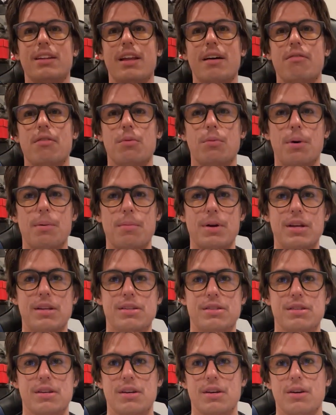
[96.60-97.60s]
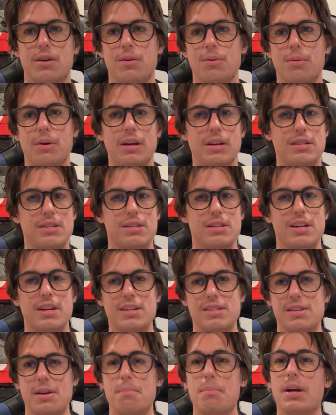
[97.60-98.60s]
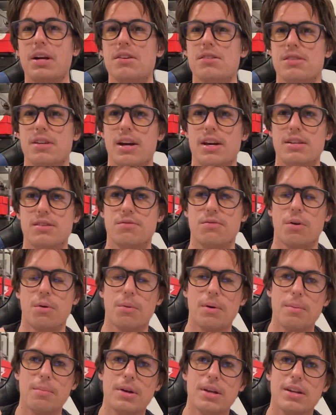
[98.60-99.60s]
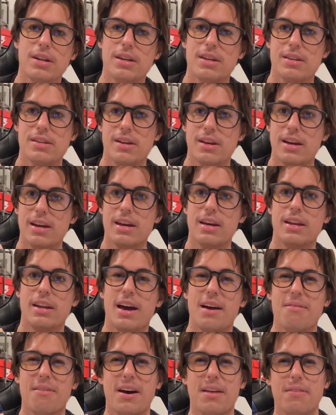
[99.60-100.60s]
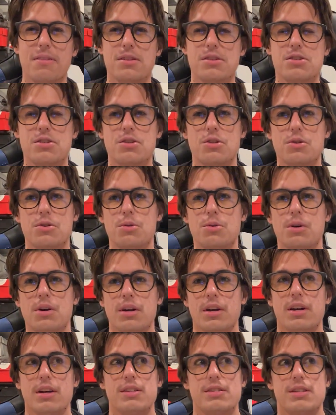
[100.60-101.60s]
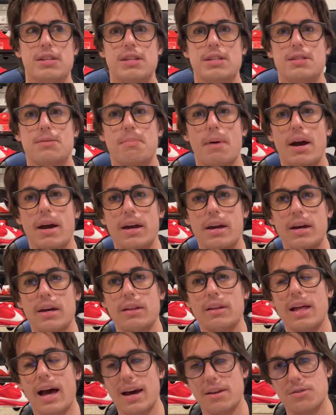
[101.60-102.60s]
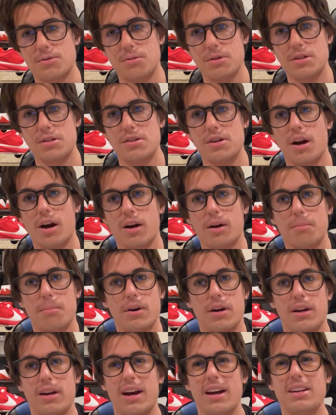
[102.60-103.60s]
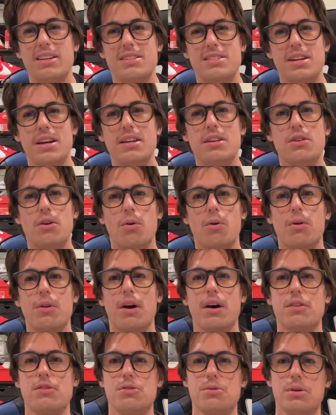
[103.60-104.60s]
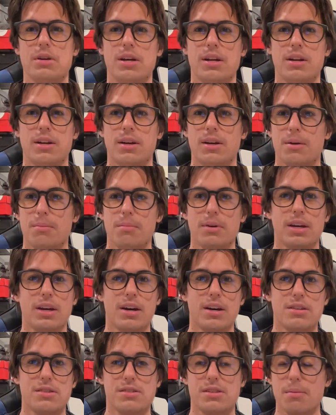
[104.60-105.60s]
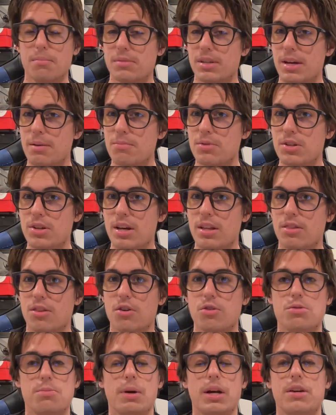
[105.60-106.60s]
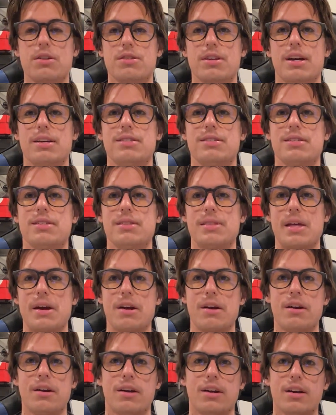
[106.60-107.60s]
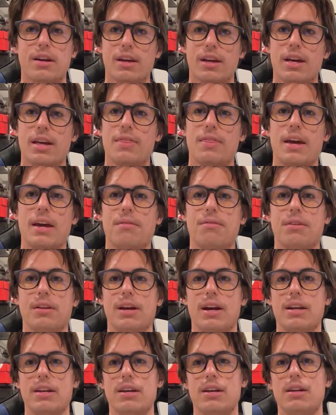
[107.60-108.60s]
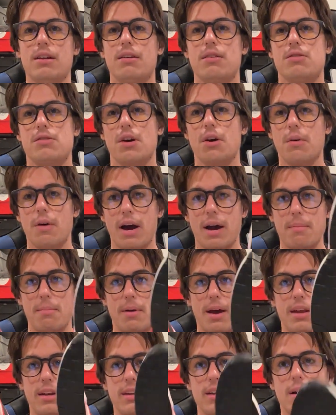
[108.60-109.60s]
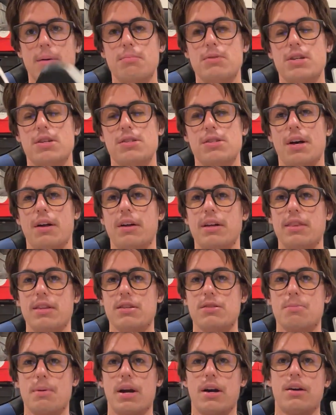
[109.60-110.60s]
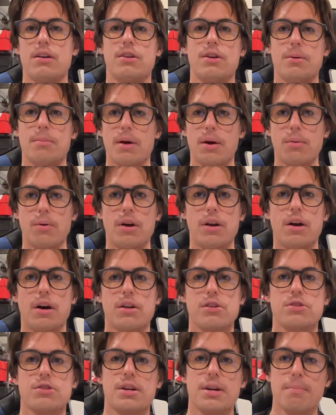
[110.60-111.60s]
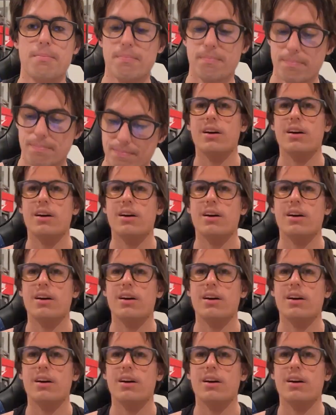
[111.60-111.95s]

11 women's, which is a bigger size for women, and I've had this shoe since my last restock, but I decided to hold on to it because sometimes you get those bigger sizes in there, and thankfully I did, so I ended up just selling this pair during my Whatnot stream.